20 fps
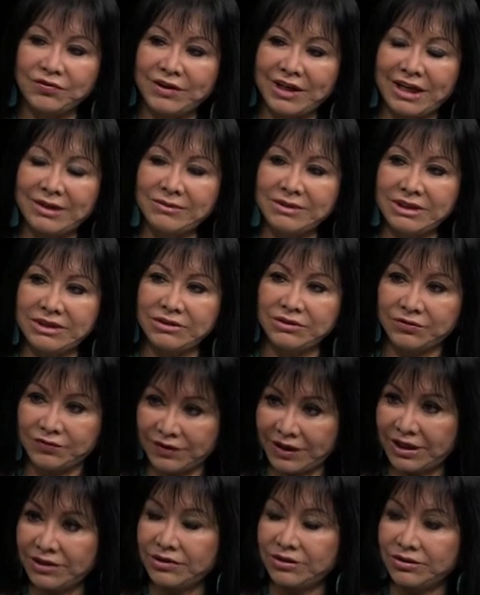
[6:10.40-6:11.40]
family, your
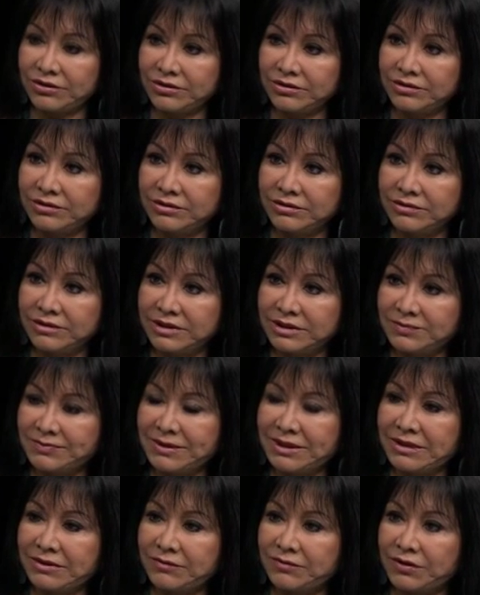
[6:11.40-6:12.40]
father has
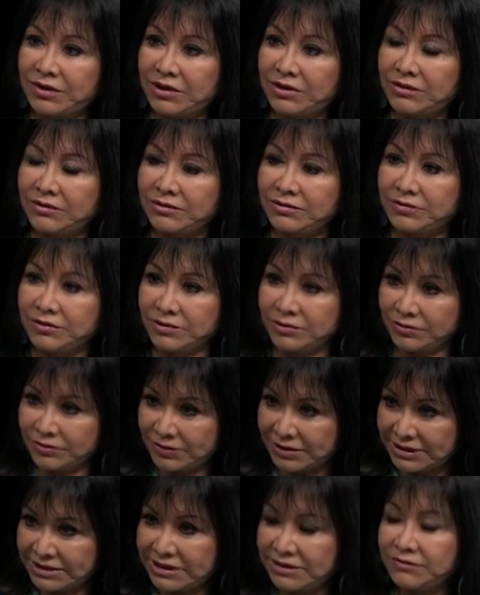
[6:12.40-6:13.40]
been involved or
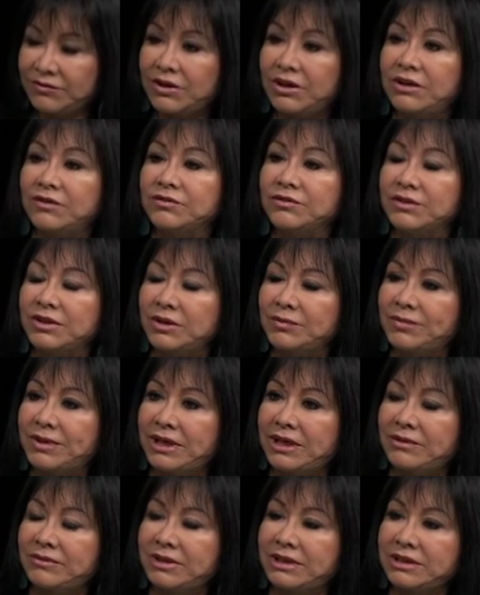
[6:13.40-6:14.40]
was involved with the
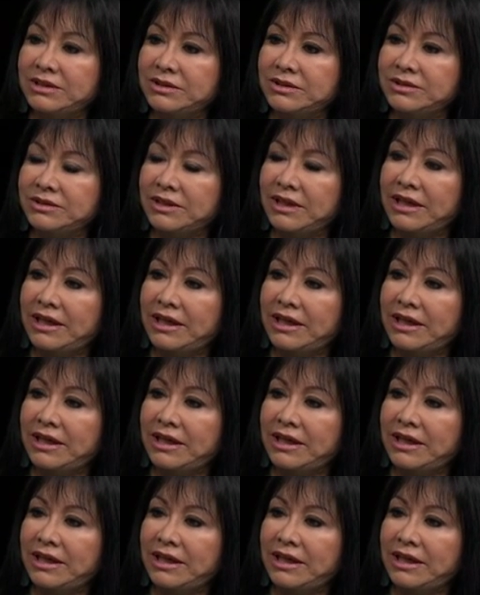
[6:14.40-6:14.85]
powwows.